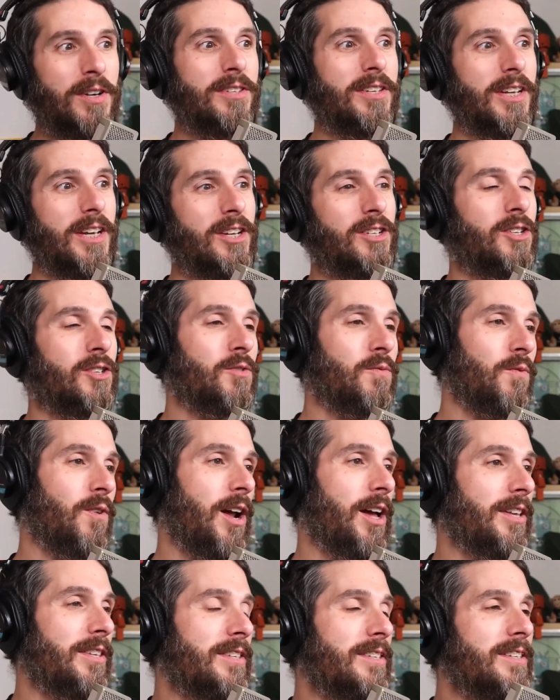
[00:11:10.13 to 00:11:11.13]
like it just
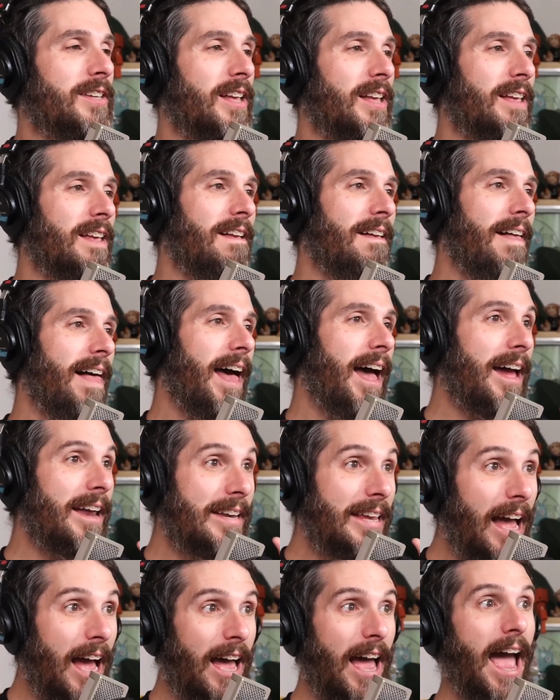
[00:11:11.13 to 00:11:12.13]
runs.
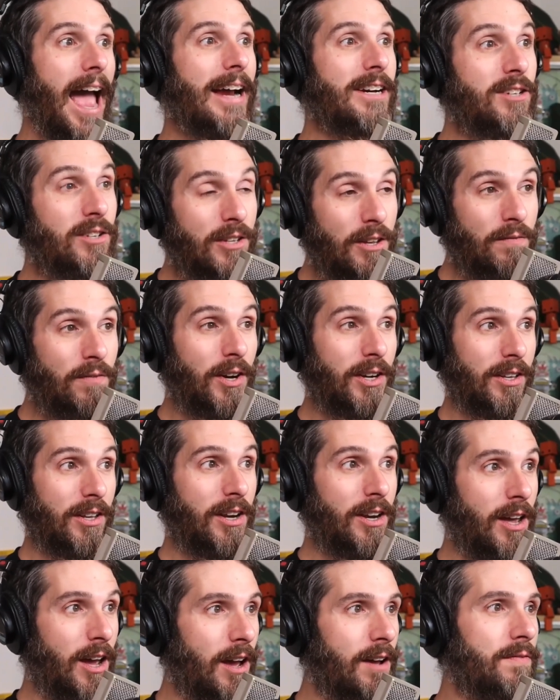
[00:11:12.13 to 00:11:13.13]
And yeah, actually, funnily
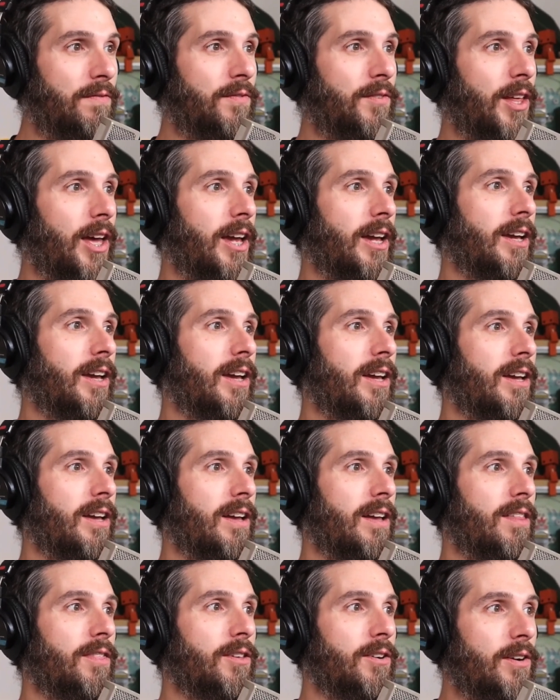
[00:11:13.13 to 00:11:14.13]
enough, like
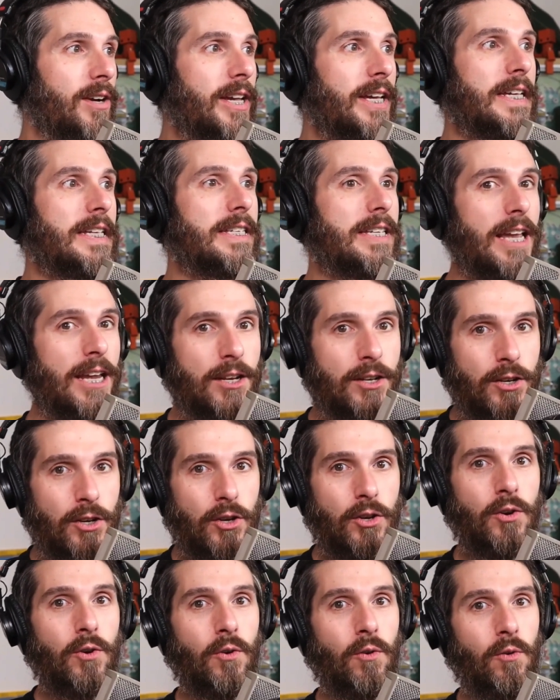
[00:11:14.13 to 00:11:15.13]
there is a
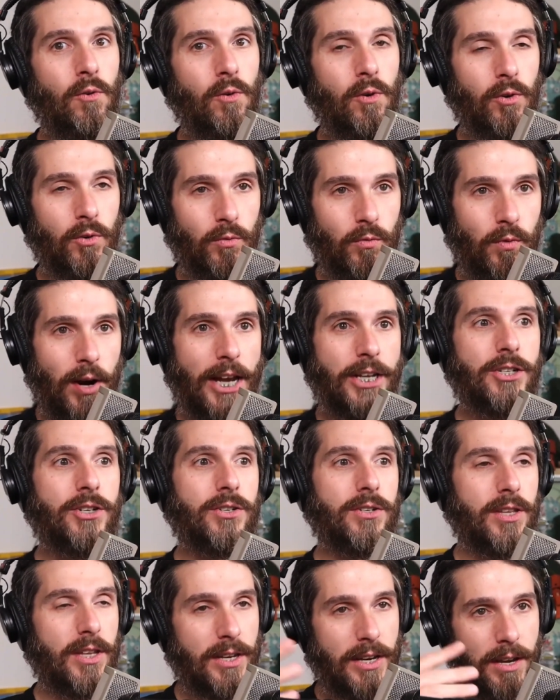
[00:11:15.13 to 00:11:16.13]
new
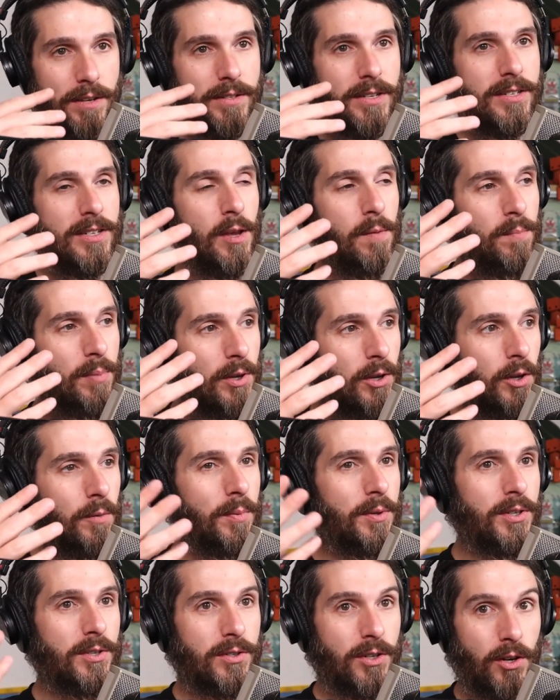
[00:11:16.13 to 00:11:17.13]
register. They announced this at Build,
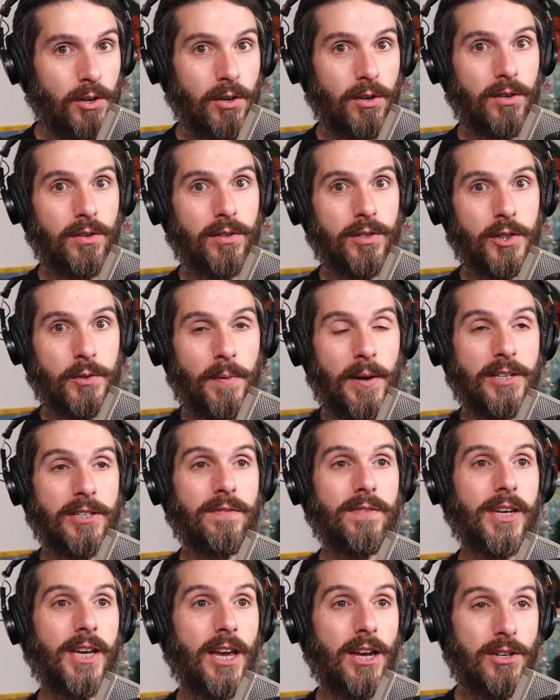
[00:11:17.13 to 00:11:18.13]
but there's a
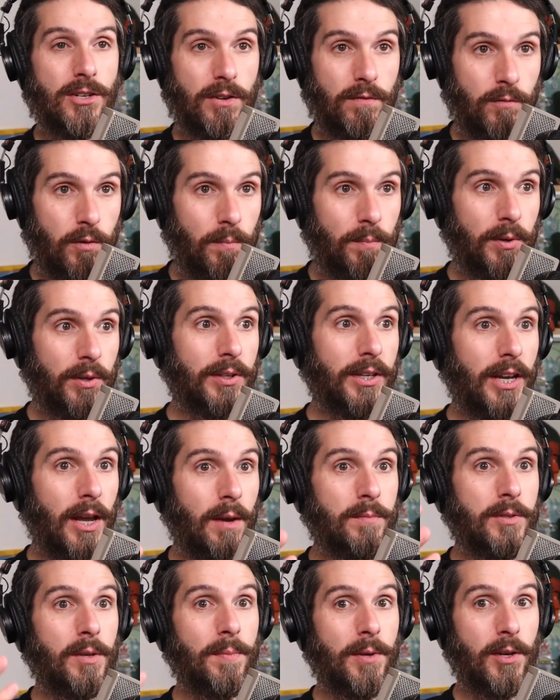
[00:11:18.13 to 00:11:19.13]
specification for building
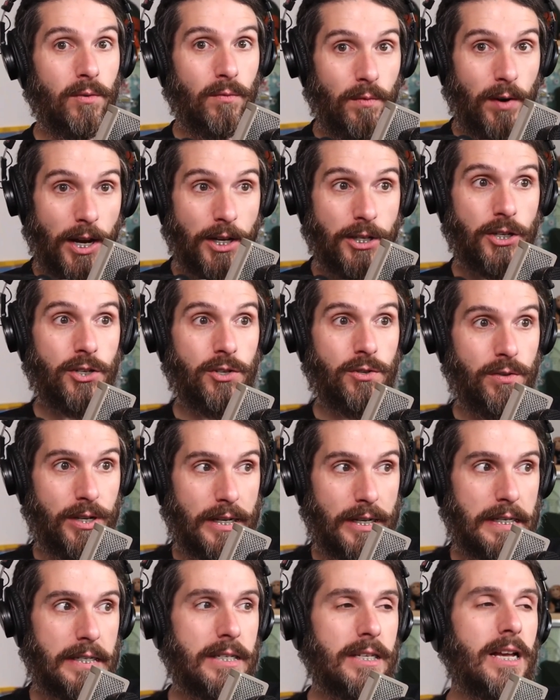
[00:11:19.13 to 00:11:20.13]
MCP
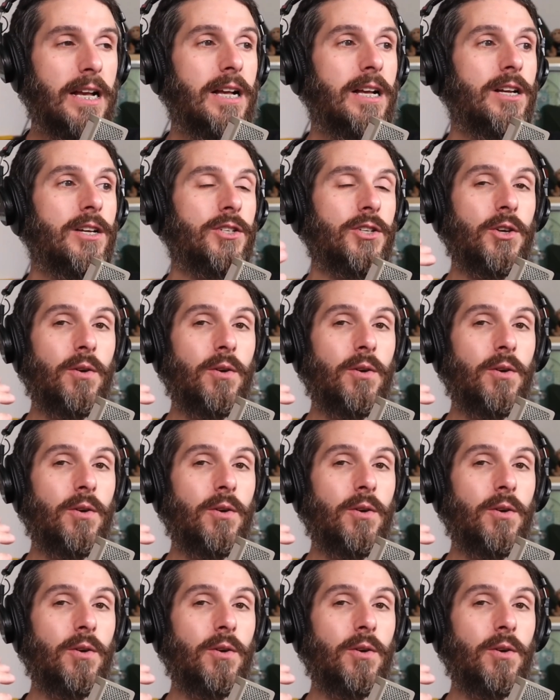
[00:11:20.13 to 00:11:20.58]
registries. So you